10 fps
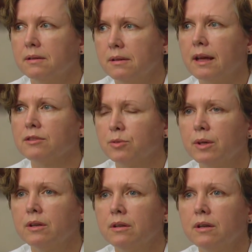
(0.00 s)
that's
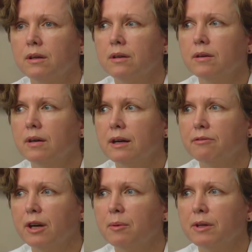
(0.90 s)
when I
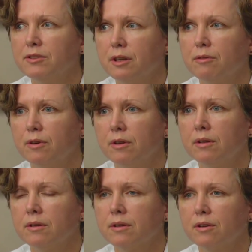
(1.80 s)
find myself
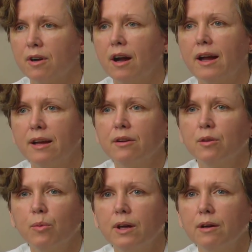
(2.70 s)
crying on
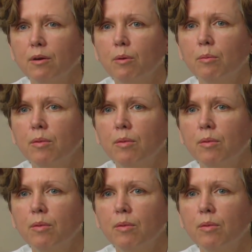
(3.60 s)
the way home.